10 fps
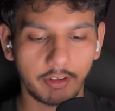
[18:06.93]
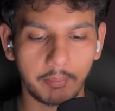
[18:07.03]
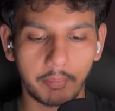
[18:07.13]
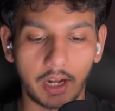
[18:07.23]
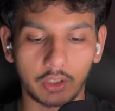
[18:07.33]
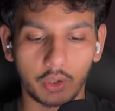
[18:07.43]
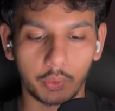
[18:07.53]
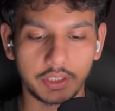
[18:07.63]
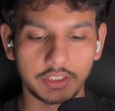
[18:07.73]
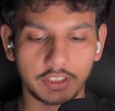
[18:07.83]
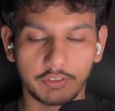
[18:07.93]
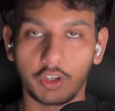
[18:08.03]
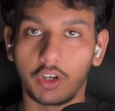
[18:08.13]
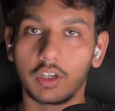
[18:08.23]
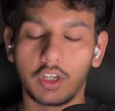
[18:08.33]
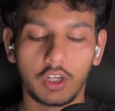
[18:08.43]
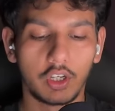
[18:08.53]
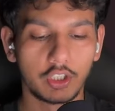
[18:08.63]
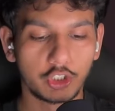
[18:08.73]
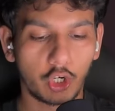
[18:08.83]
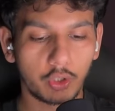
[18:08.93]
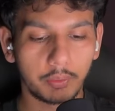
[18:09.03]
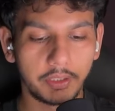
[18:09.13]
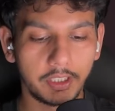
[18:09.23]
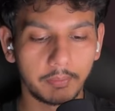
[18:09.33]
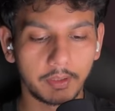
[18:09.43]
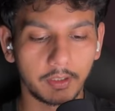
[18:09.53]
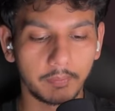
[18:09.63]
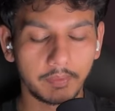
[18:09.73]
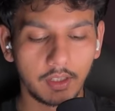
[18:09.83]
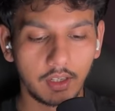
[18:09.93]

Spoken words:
impact on ONGC for short to medium term.